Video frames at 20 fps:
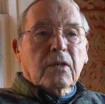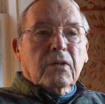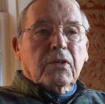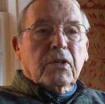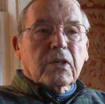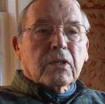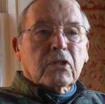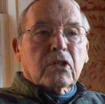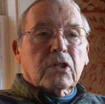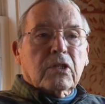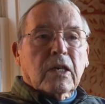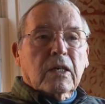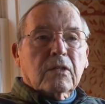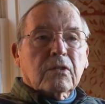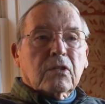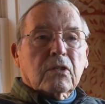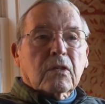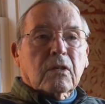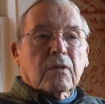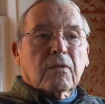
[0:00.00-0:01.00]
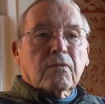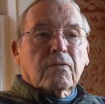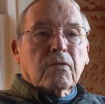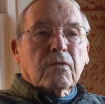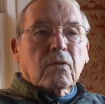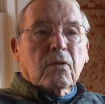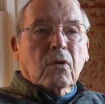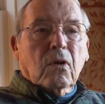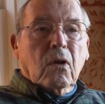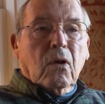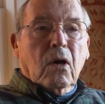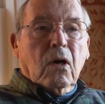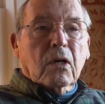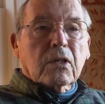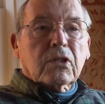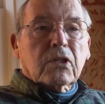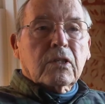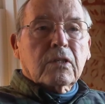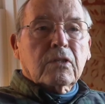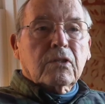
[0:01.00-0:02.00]
this sense of
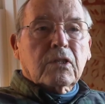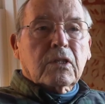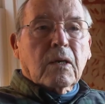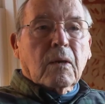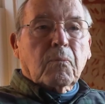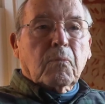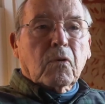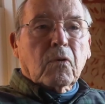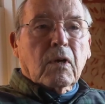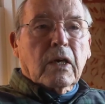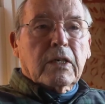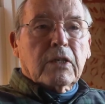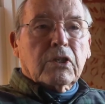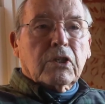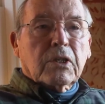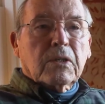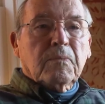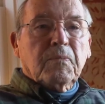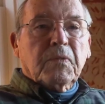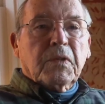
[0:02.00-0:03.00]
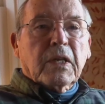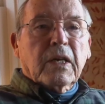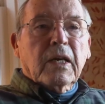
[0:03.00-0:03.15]
loss and separation.